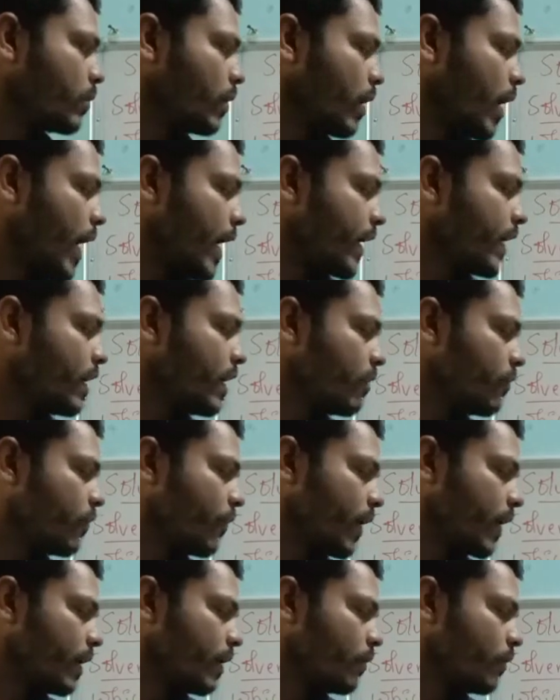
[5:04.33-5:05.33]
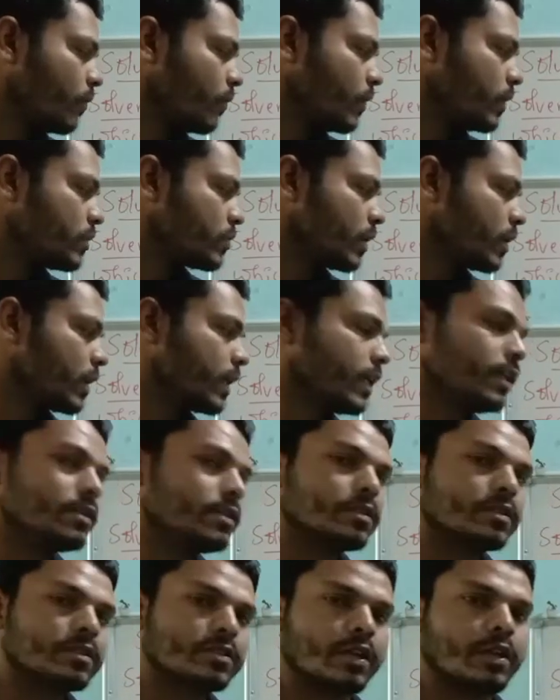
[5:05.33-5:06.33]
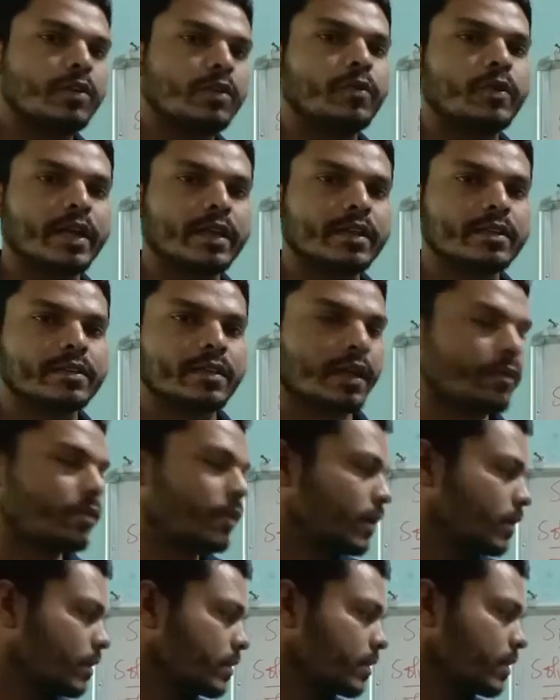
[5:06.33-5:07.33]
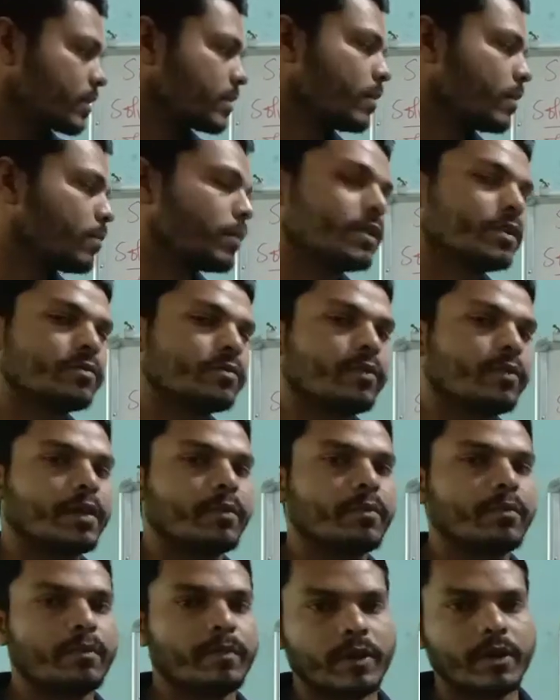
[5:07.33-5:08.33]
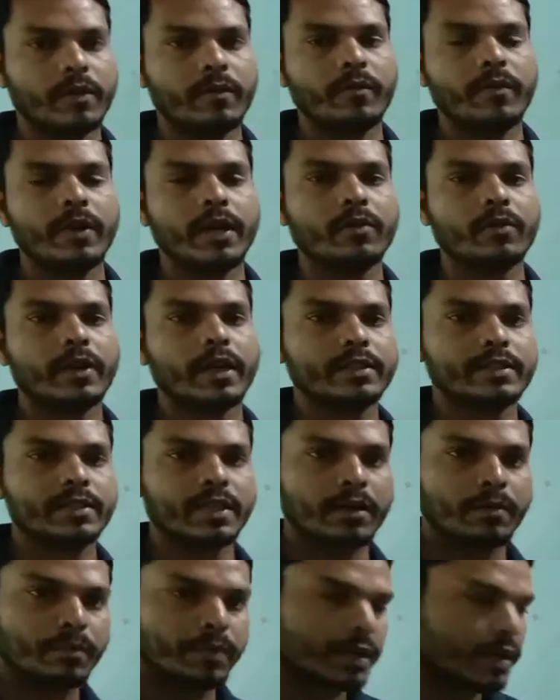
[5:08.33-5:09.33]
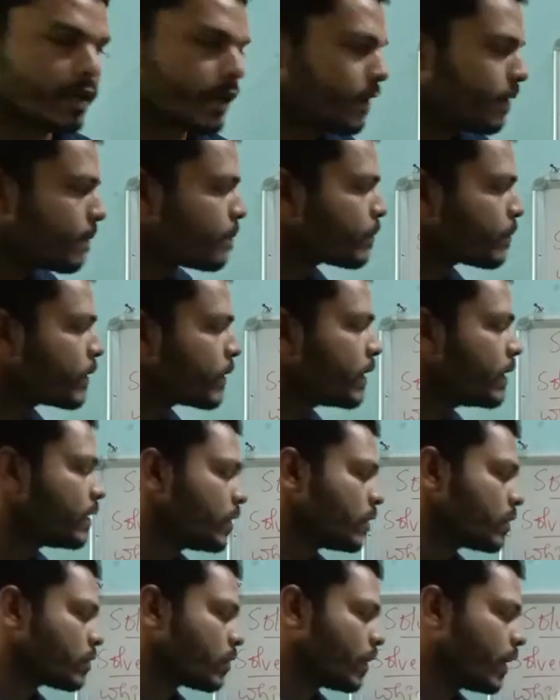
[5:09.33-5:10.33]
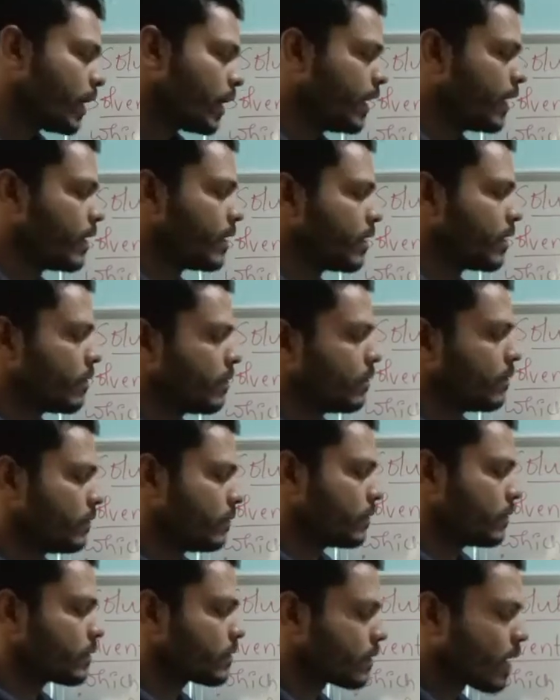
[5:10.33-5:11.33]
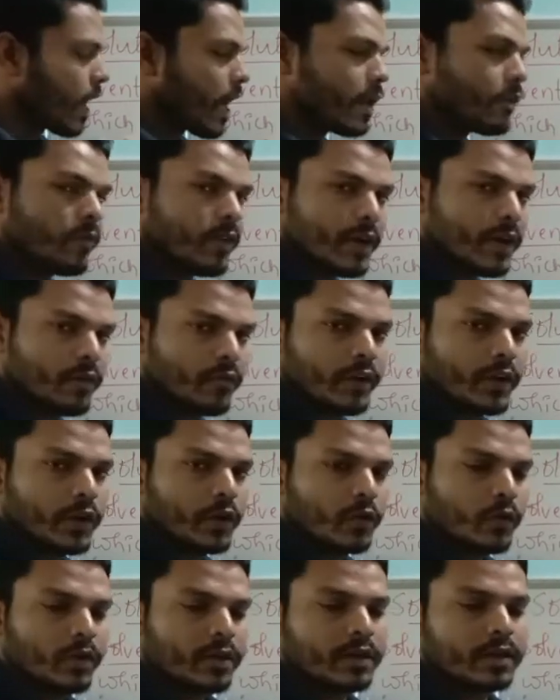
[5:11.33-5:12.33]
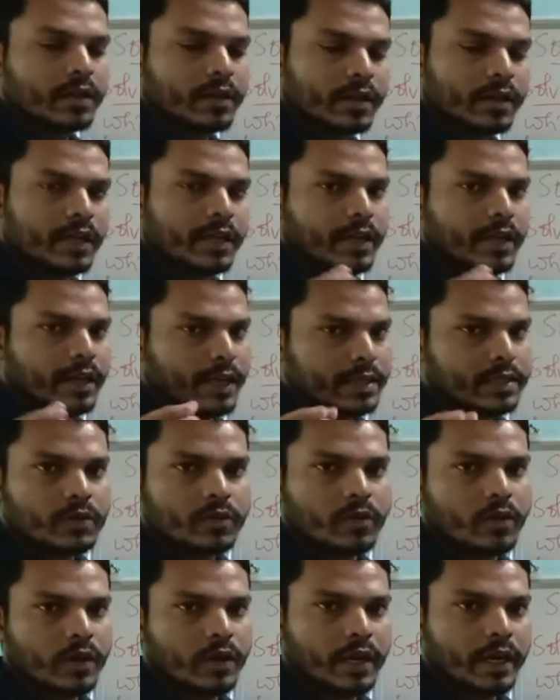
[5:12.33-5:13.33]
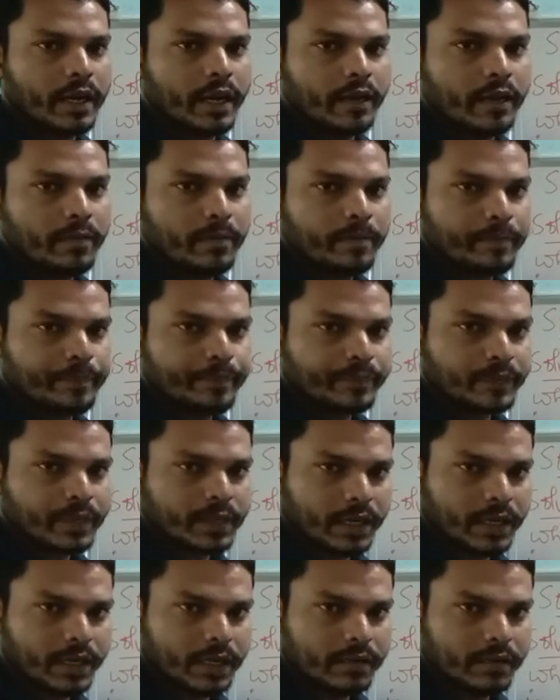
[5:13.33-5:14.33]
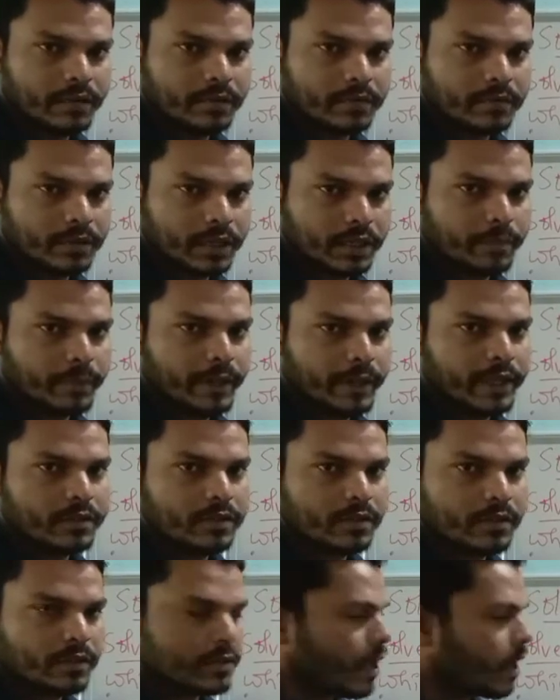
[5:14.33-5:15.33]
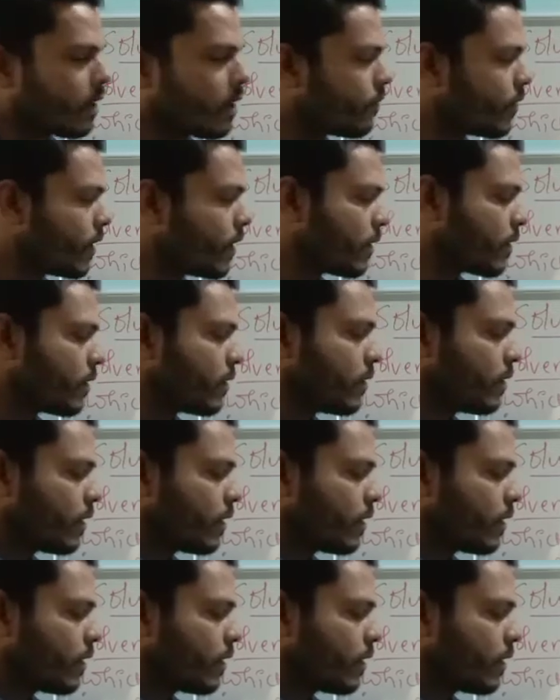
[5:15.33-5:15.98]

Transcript: identify which one is a solute and solvent, this example is very very good example, right? So here solvent we took in less quantity, right? That means solvent,